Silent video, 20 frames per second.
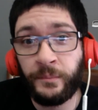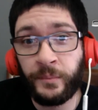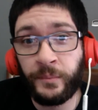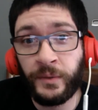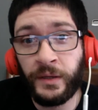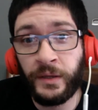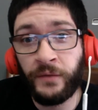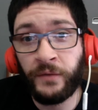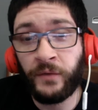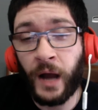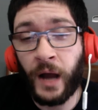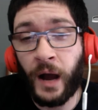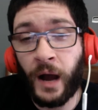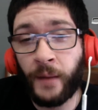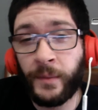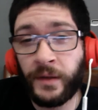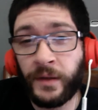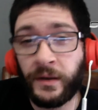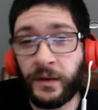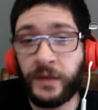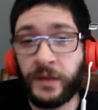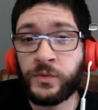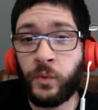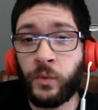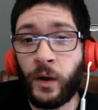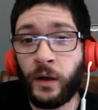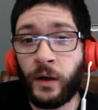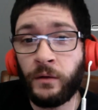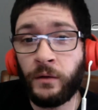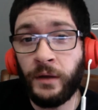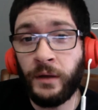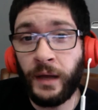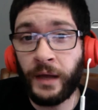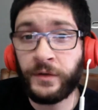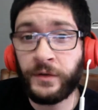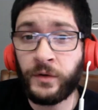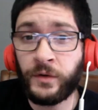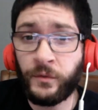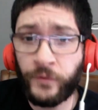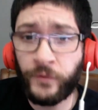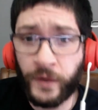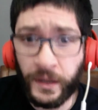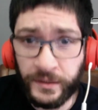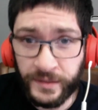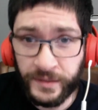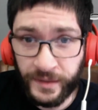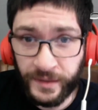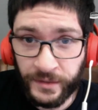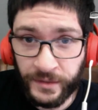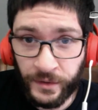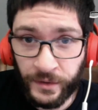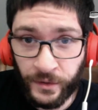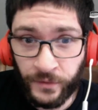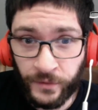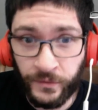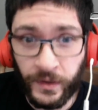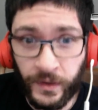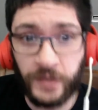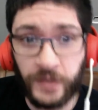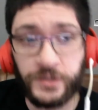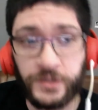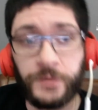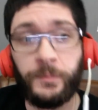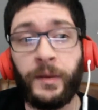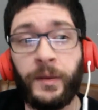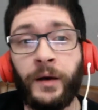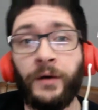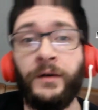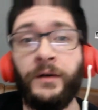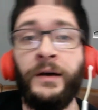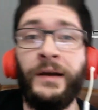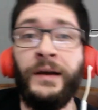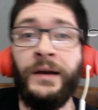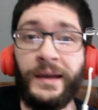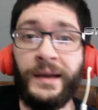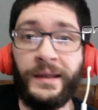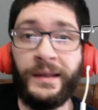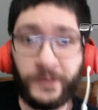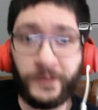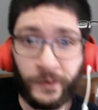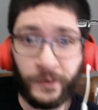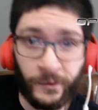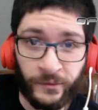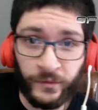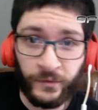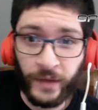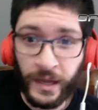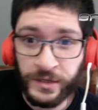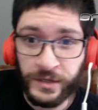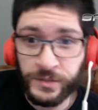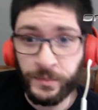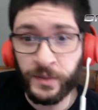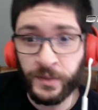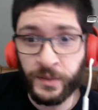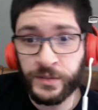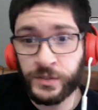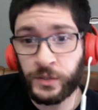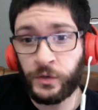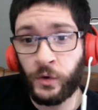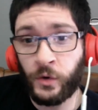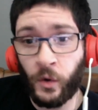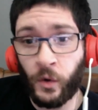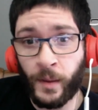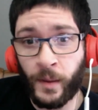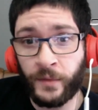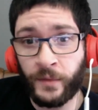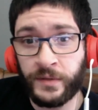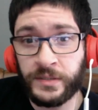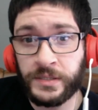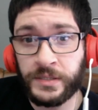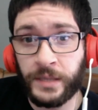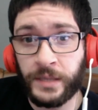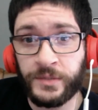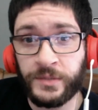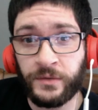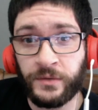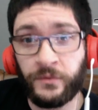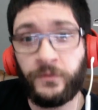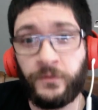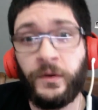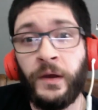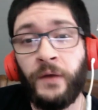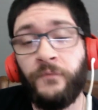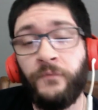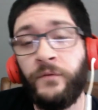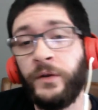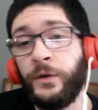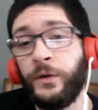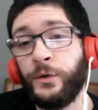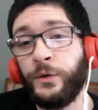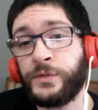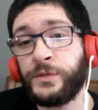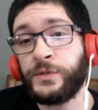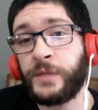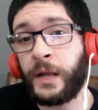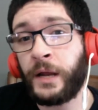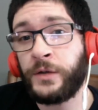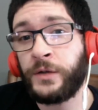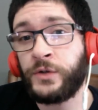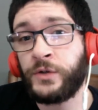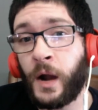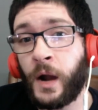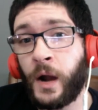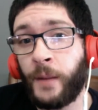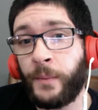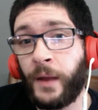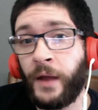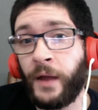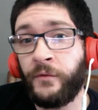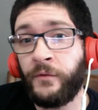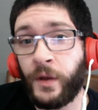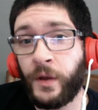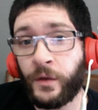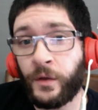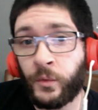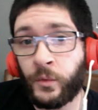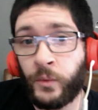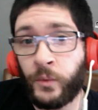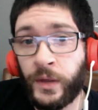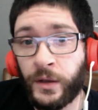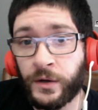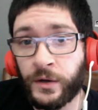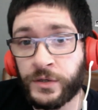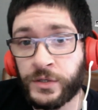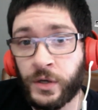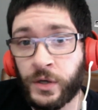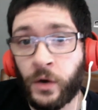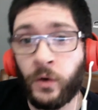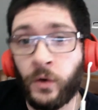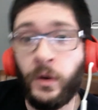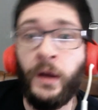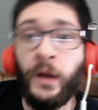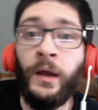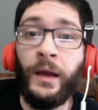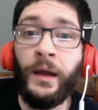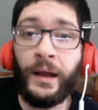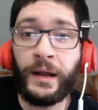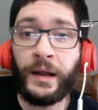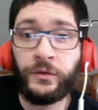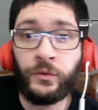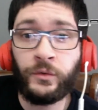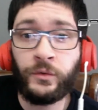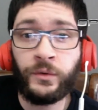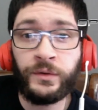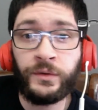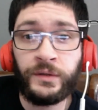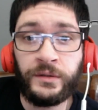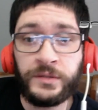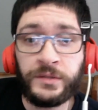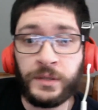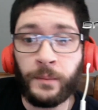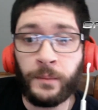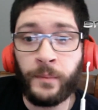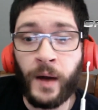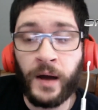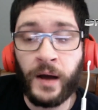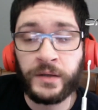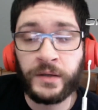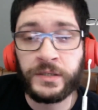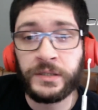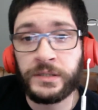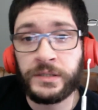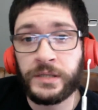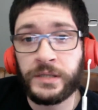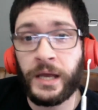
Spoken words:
Leave a comment as well, and don't forget to hit the notification bell so you know about these types of videos that I drop every other week or so, and I do in these unboxings.